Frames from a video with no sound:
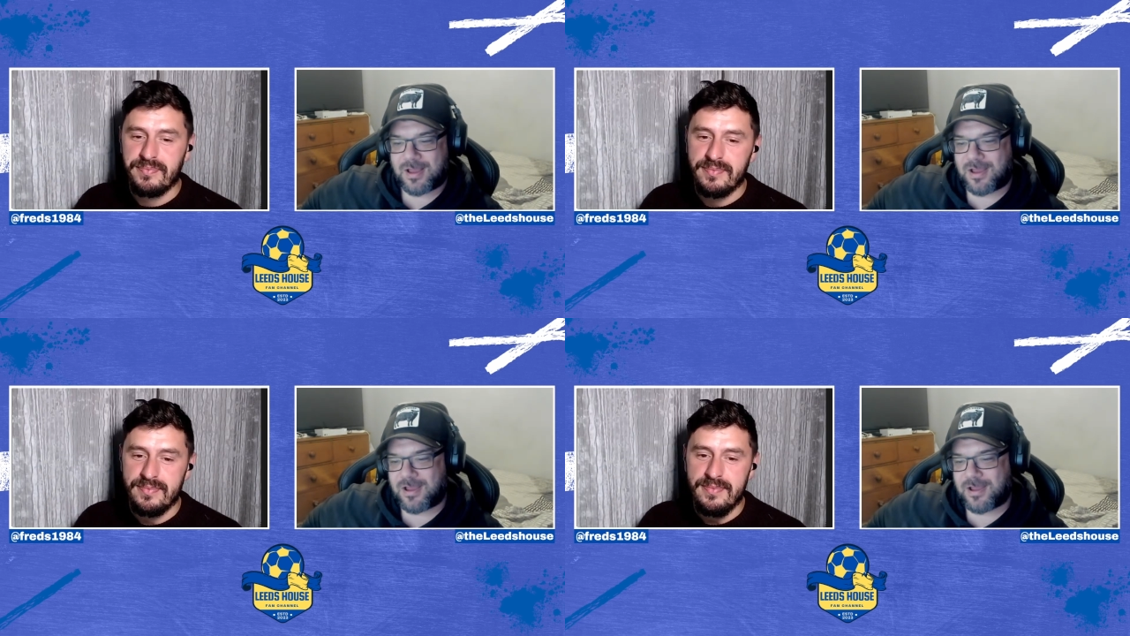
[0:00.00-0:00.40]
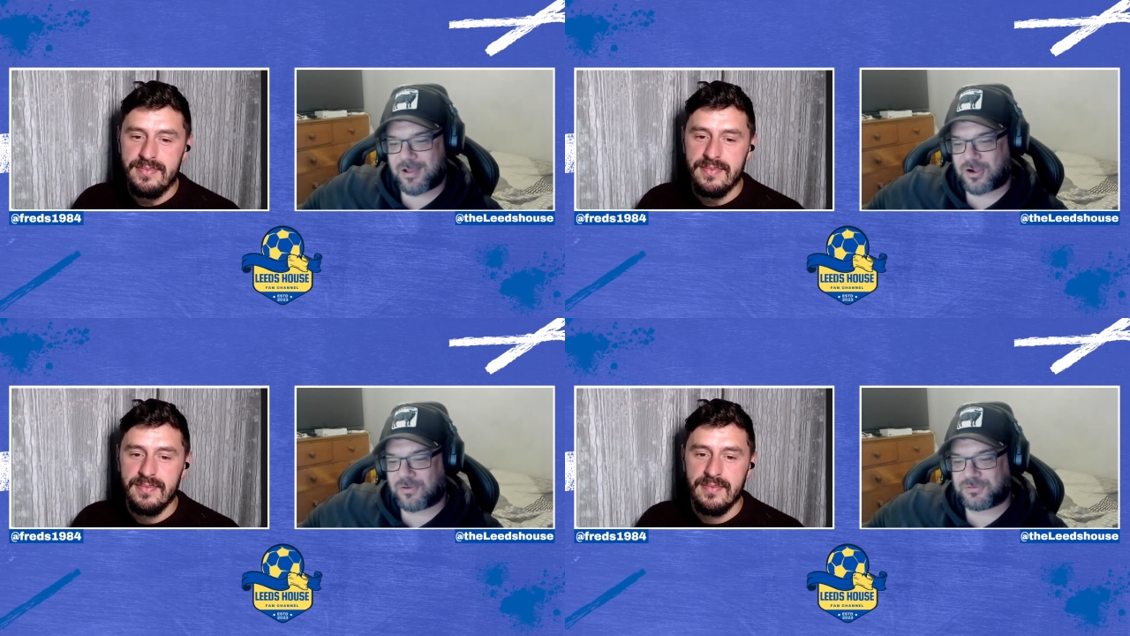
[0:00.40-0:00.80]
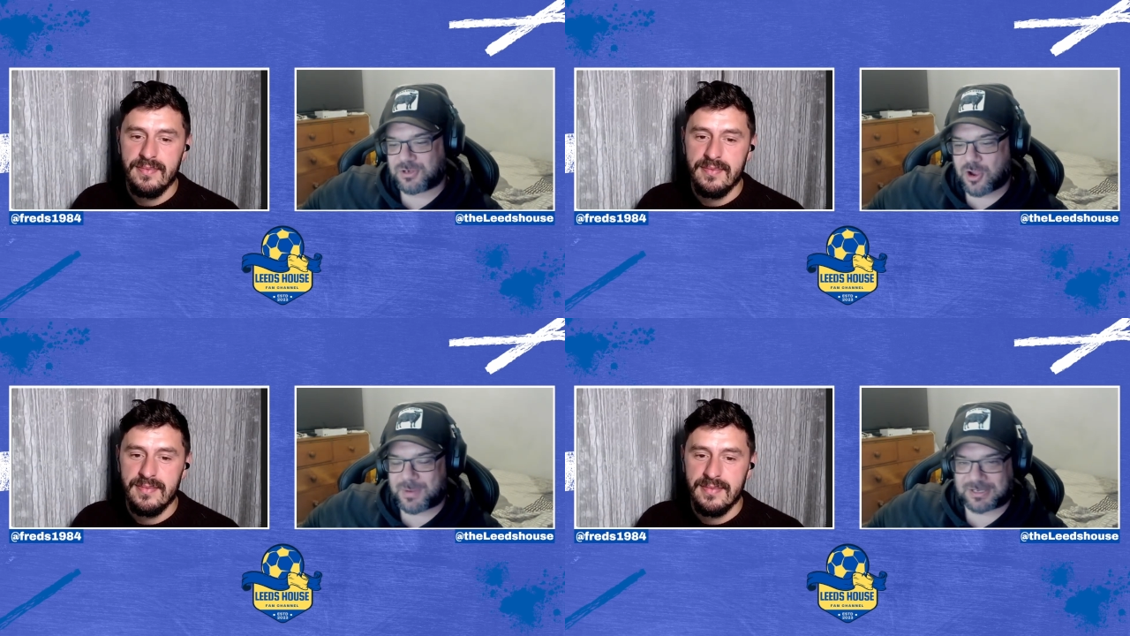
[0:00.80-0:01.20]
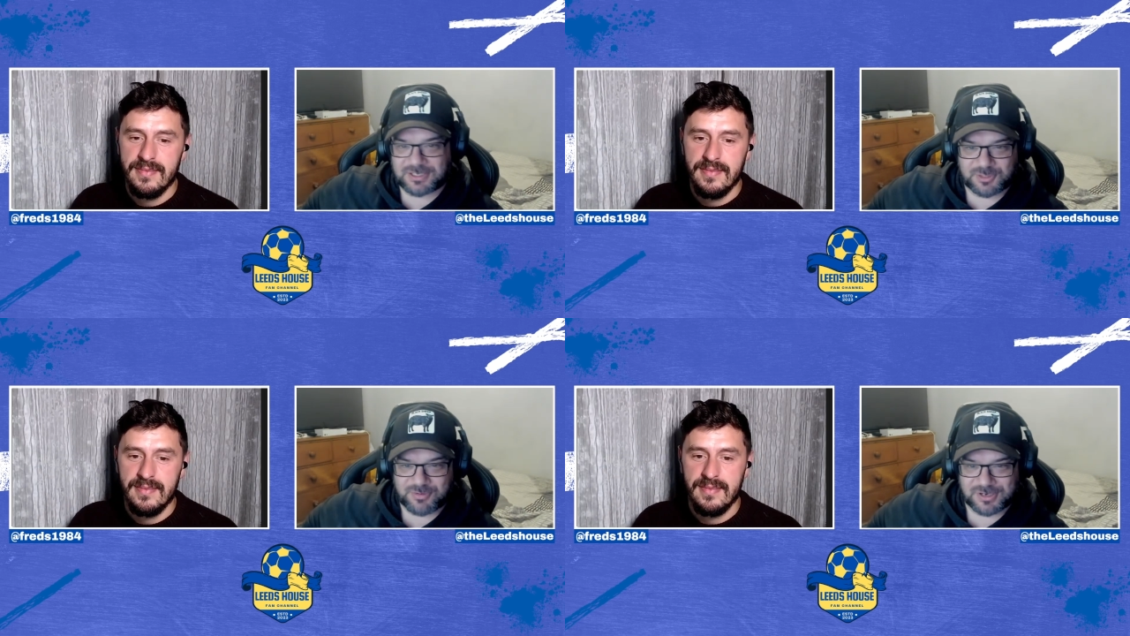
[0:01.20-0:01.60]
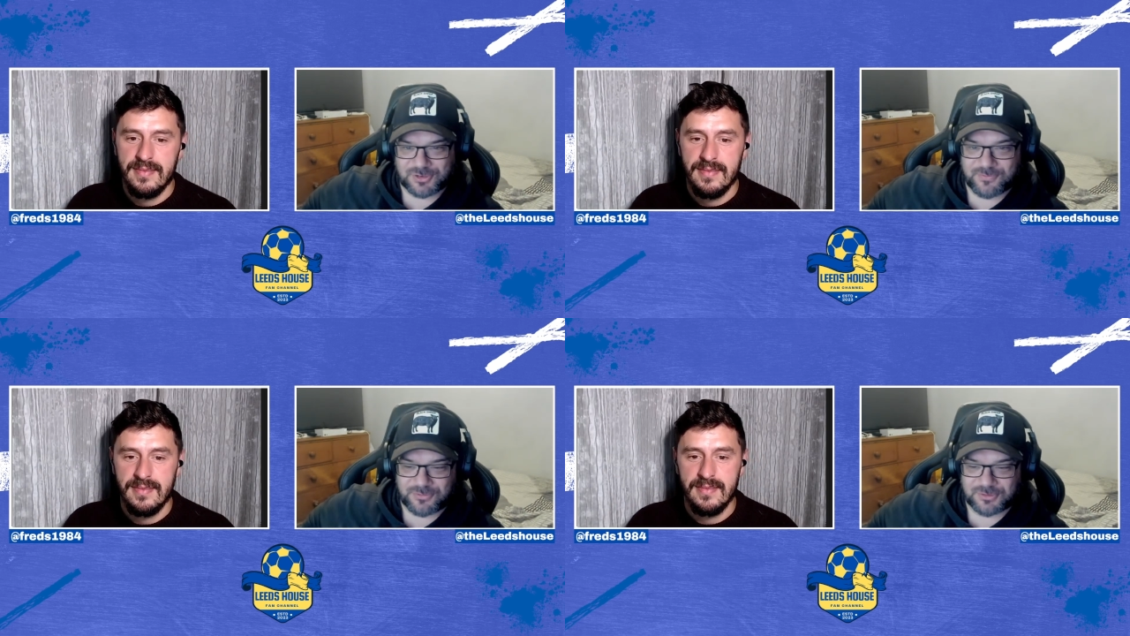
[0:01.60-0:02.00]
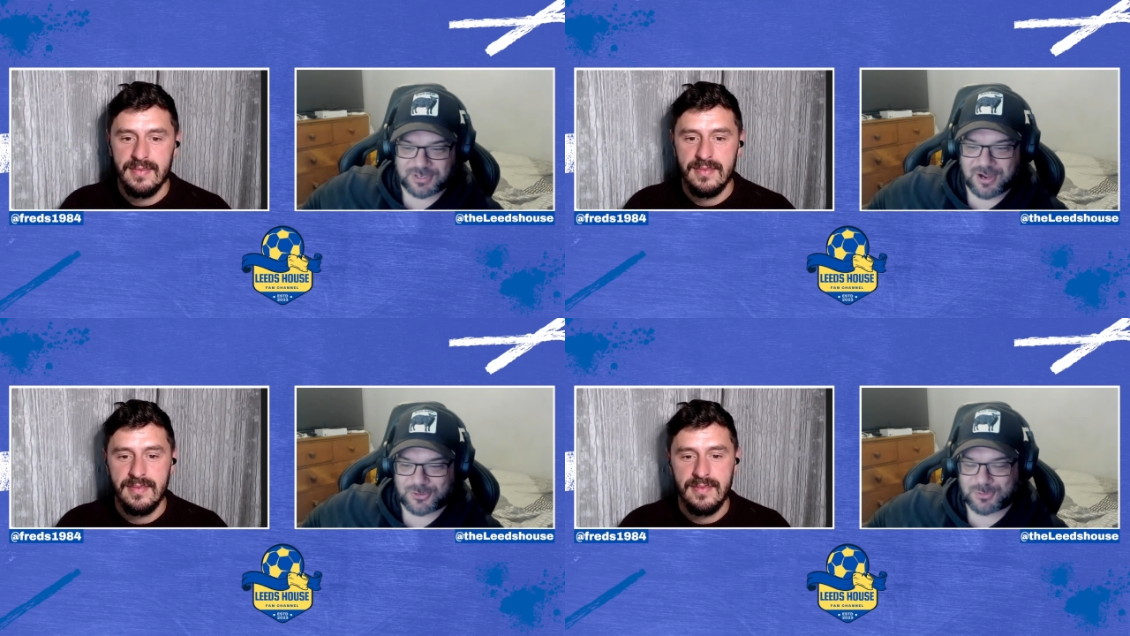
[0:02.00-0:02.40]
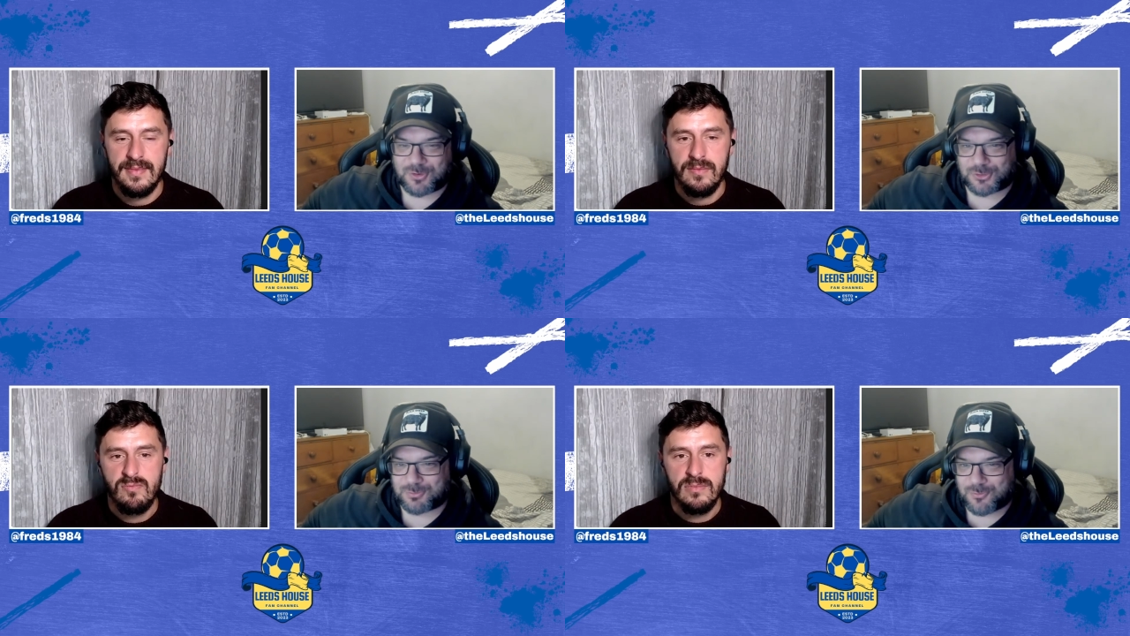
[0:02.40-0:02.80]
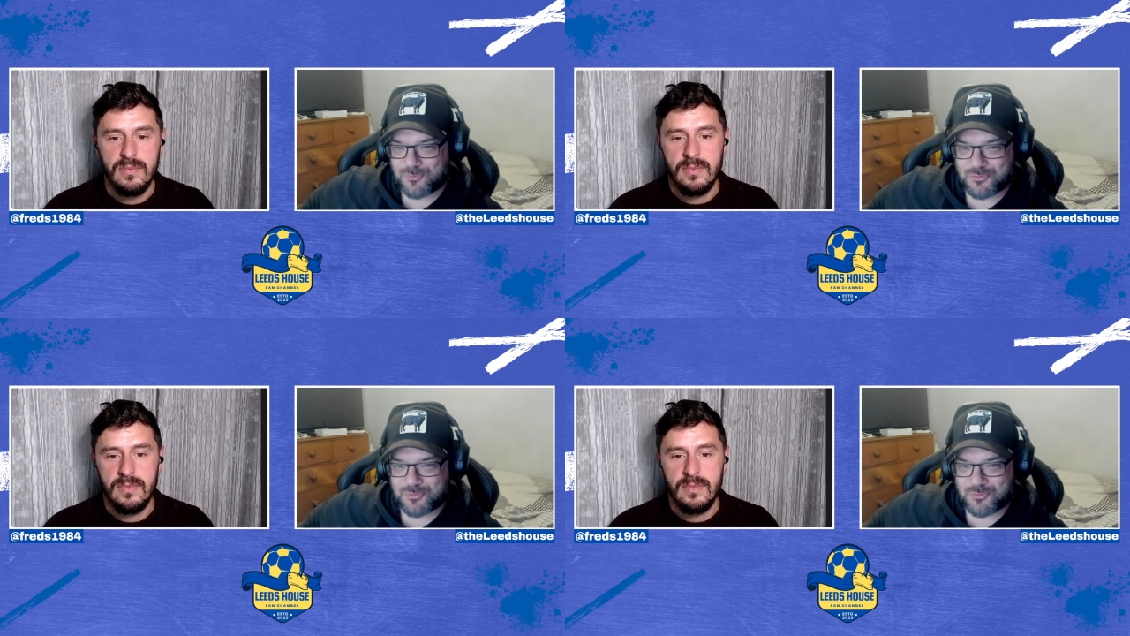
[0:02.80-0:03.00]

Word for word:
Speaker 1: Uh, i obviously go back to this press conference now because we've got some